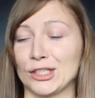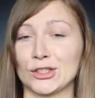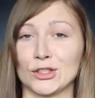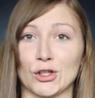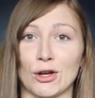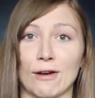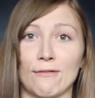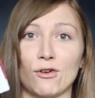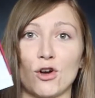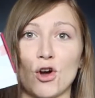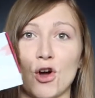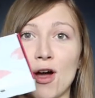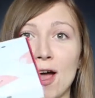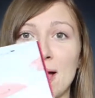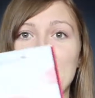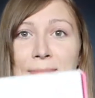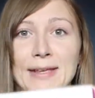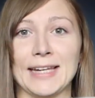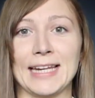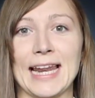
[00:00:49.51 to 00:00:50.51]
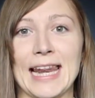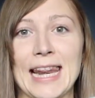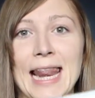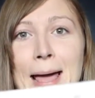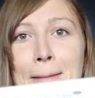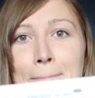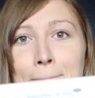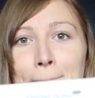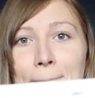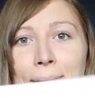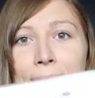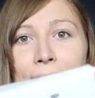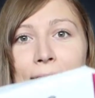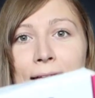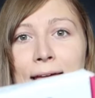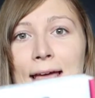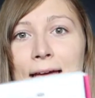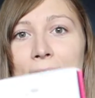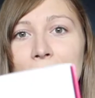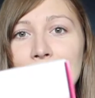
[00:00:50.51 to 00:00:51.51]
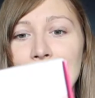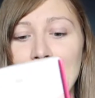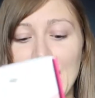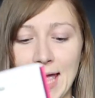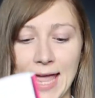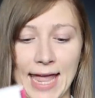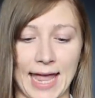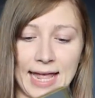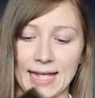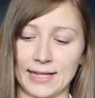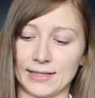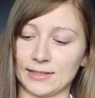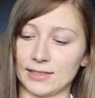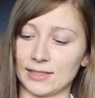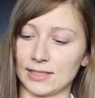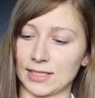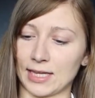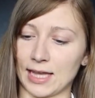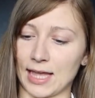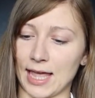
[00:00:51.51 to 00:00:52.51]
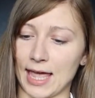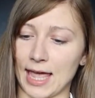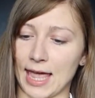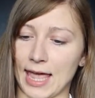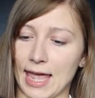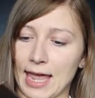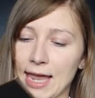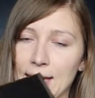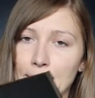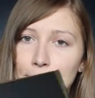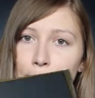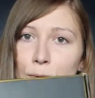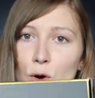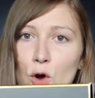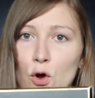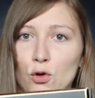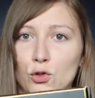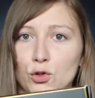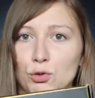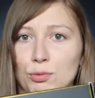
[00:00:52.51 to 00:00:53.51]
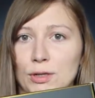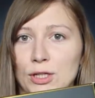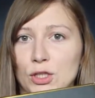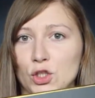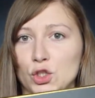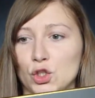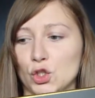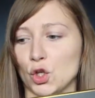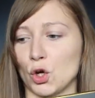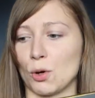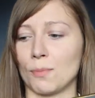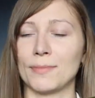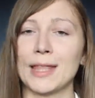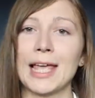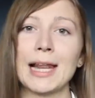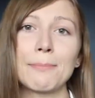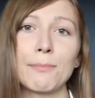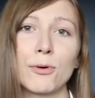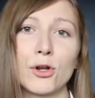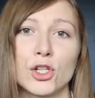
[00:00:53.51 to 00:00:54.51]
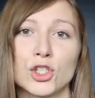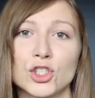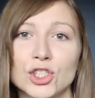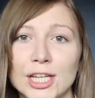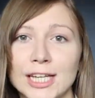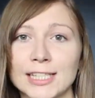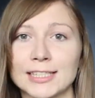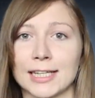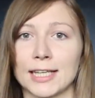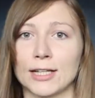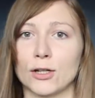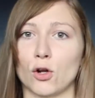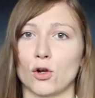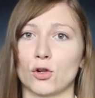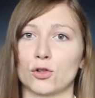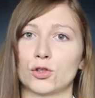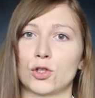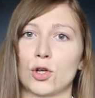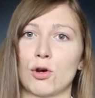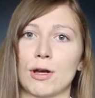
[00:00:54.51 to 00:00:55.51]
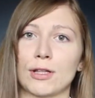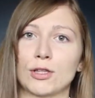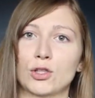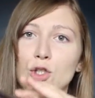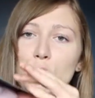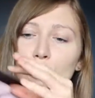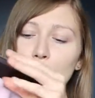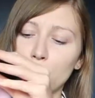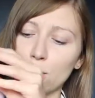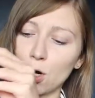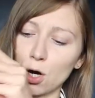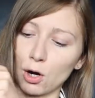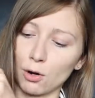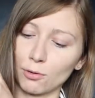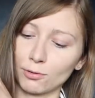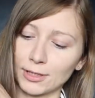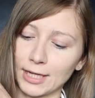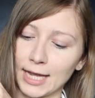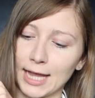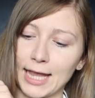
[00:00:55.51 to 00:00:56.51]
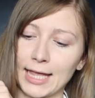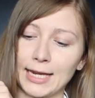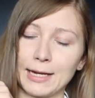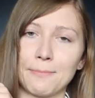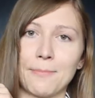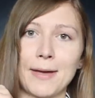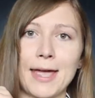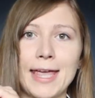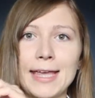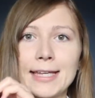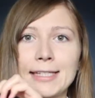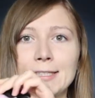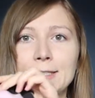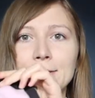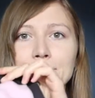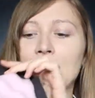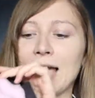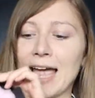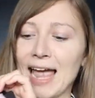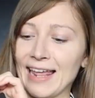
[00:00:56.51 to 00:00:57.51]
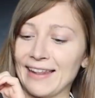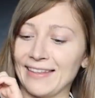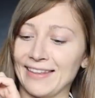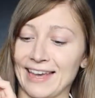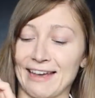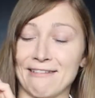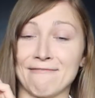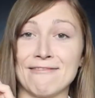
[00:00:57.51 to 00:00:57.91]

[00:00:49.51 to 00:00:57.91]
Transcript: So I've got a mini lamp and a box with some nail polishes and also a top coat and a base, and they are